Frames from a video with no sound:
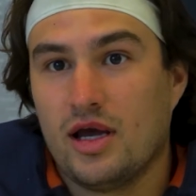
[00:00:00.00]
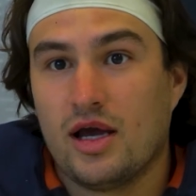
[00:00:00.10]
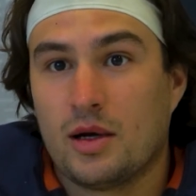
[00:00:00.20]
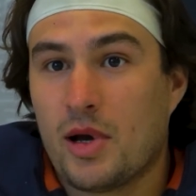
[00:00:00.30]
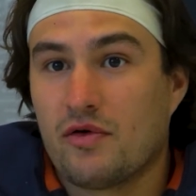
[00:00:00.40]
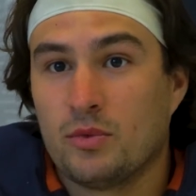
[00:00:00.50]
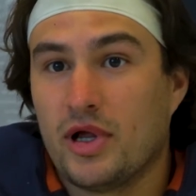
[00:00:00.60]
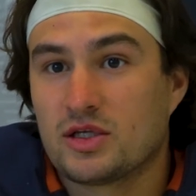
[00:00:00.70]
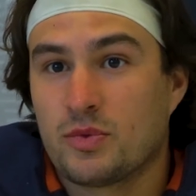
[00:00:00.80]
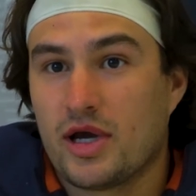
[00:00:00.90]
And I'm having a
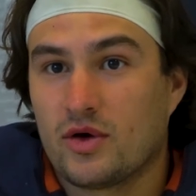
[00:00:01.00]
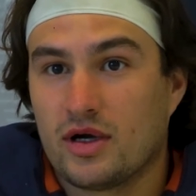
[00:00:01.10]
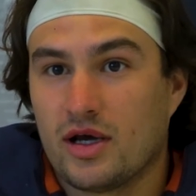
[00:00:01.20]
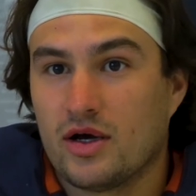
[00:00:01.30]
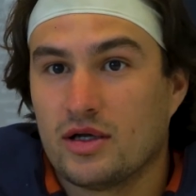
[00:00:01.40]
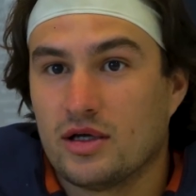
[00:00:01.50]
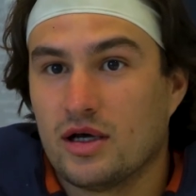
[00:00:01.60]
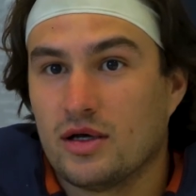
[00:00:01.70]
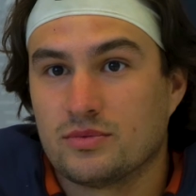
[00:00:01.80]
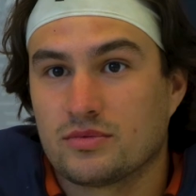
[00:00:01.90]
blast playing right now,
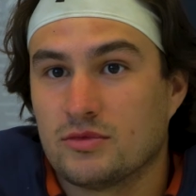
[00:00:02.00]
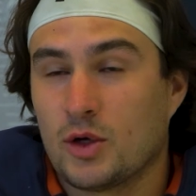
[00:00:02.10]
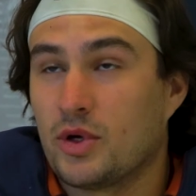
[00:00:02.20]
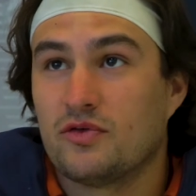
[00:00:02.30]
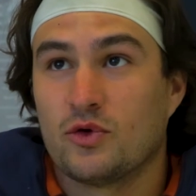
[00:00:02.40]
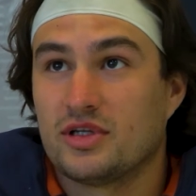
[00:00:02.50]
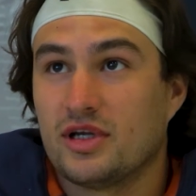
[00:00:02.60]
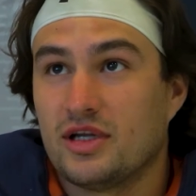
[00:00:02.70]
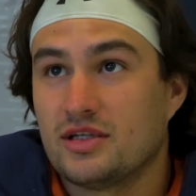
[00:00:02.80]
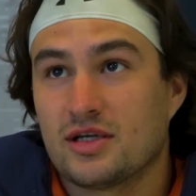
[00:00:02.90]
and not ready for it to
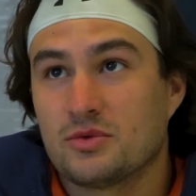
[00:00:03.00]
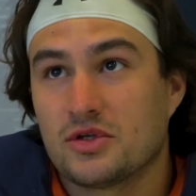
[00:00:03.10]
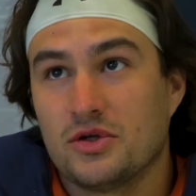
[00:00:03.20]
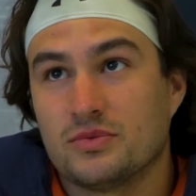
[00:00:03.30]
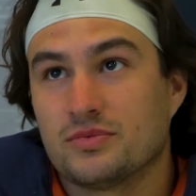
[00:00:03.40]
end anytime soon.